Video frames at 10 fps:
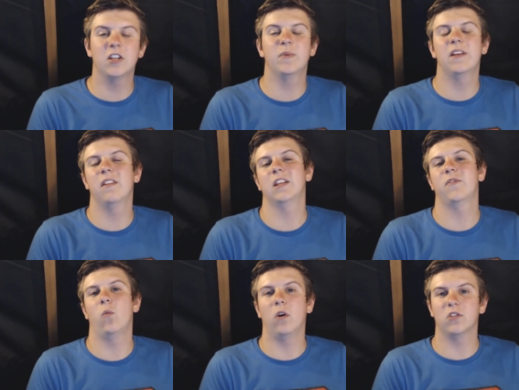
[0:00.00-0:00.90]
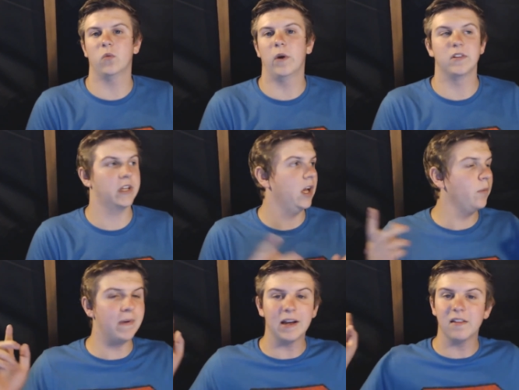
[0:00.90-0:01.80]
has been this for What's Up Wednesday.
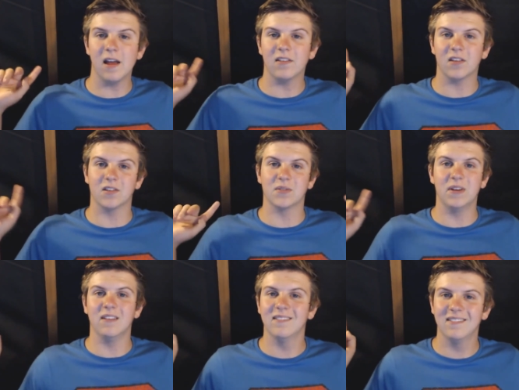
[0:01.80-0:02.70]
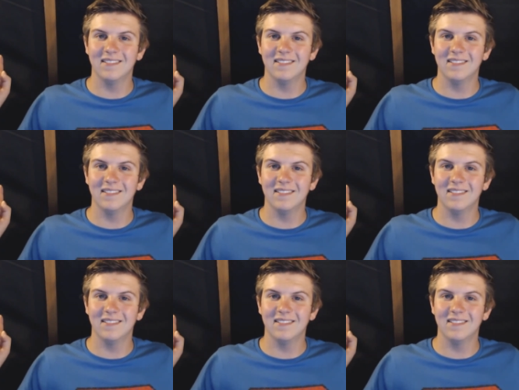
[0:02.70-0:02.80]
I'm back in the attic as well.